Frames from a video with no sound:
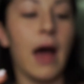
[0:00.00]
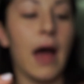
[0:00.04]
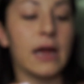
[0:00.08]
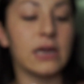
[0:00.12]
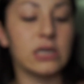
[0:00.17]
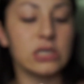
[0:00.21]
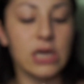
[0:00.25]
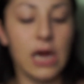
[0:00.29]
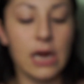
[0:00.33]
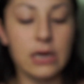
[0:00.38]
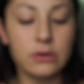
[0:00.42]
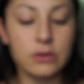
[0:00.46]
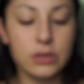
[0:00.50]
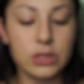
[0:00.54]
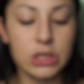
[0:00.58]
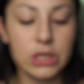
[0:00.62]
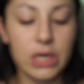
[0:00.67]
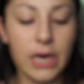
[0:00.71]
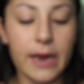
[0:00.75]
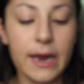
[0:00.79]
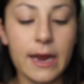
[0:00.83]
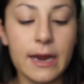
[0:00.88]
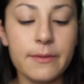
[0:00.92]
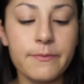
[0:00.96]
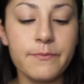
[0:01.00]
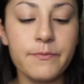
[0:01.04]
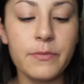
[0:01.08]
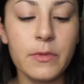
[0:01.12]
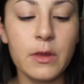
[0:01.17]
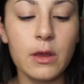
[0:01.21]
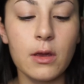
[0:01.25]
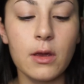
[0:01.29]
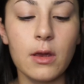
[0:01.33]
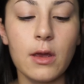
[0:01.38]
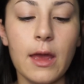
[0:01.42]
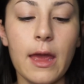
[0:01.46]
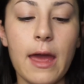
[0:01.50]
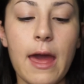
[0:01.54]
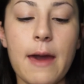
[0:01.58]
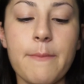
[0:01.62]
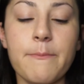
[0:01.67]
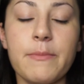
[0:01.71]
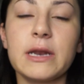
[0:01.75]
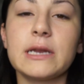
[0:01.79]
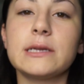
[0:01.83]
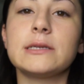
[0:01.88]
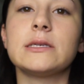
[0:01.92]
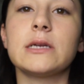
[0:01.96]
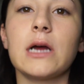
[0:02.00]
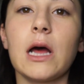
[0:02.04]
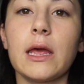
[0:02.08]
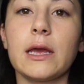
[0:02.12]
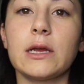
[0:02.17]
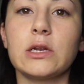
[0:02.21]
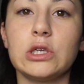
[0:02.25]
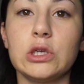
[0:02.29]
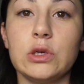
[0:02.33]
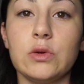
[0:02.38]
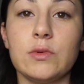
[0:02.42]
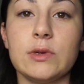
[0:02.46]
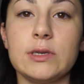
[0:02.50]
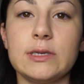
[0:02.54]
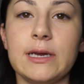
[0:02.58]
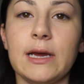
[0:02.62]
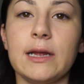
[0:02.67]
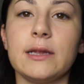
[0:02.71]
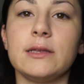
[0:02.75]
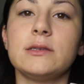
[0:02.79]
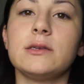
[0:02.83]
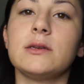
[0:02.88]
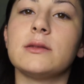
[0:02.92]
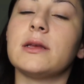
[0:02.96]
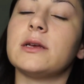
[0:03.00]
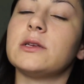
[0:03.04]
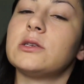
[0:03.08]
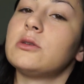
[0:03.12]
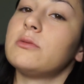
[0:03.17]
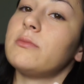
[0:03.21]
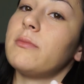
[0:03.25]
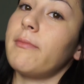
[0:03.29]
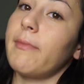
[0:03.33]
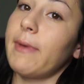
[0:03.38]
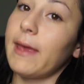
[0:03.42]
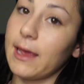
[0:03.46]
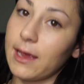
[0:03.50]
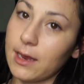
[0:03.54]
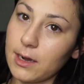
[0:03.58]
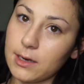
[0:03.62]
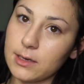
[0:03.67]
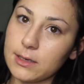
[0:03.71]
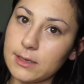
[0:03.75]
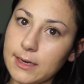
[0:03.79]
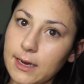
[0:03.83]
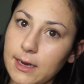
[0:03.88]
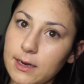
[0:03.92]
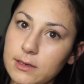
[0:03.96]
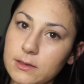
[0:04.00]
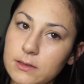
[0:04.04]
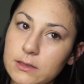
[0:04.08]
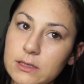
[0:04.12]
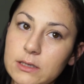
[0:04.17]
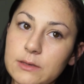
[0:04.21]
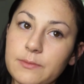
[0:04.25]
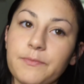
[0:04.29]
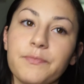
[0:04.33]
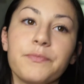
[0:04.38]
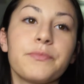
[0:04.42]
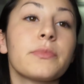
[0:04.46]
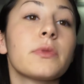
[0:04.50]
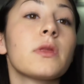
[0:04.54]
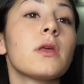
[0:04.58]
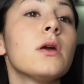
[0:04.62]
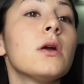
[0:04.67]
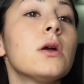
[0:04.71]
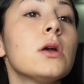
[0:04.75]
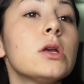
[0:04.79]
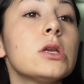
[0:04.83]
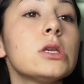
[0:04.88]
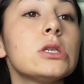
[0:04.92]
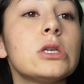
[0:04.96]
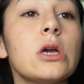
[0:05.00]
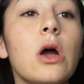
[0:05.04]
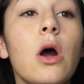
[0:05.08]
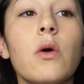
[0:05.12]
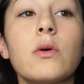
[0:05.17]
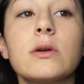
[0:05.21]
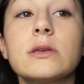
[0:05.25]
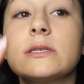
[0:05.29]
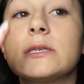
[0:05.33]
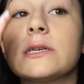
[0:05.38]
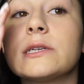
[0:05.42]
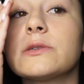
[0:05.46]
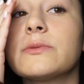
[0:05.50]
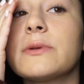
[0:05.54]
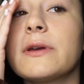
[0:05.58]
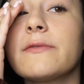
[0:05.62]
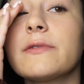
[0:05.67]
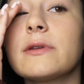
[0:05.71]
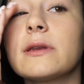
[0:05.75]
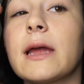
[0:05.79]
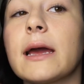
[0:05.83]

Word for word: eyeshadow shade, but it's not like too intense unless you make it intense. So since we have a